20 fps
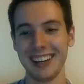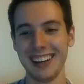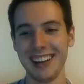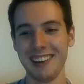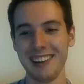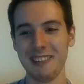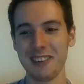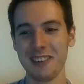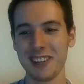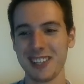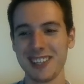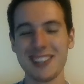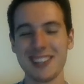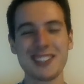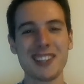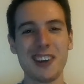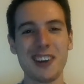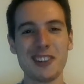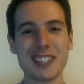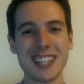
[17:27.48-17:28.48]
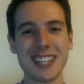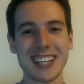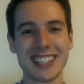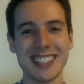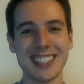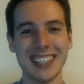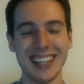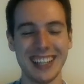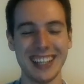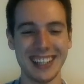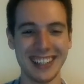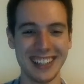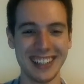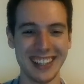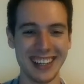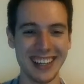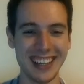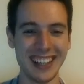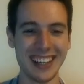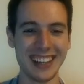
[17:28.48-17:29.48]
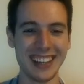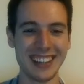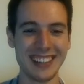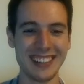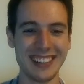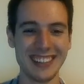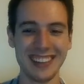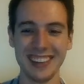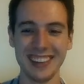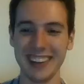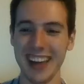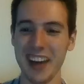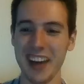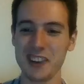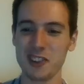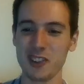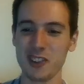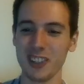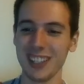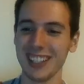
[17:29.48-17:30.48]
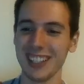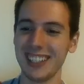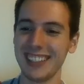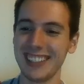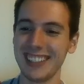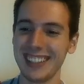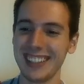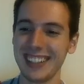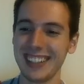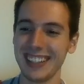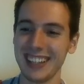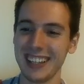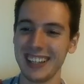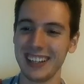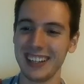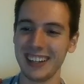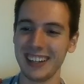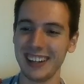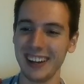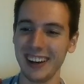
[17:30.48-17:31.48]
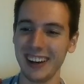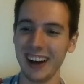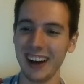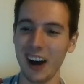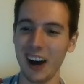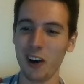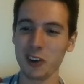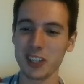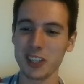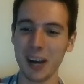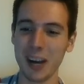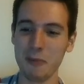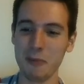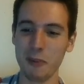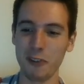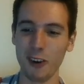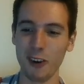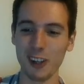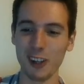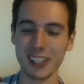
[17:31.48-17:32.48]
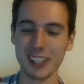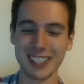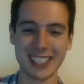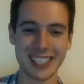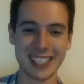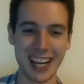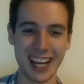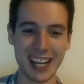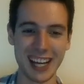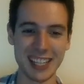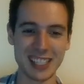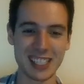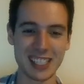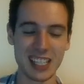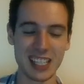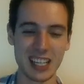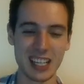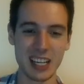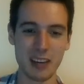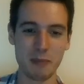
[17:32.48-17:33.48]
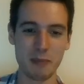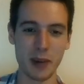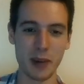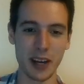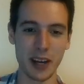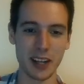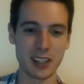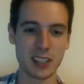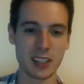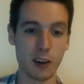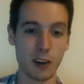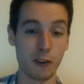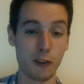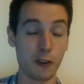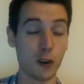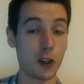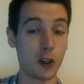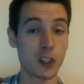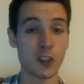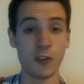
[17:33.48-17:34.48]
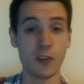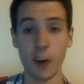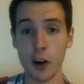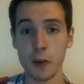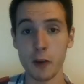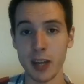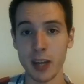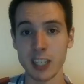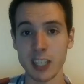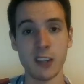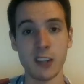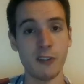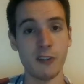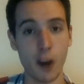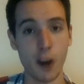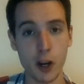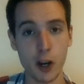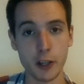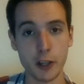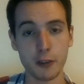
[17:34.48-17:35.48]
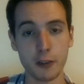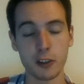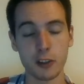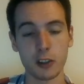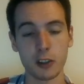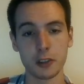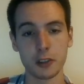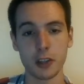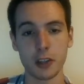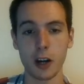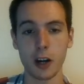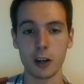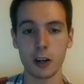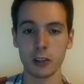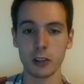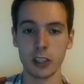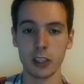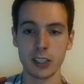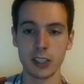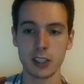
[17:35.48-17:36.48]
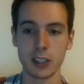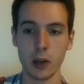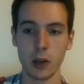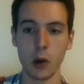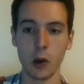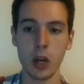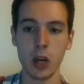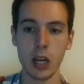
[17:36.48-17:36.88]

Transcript: which sounds like the natural outcome of all these lines, but of course very messy, very difficult to calculate. So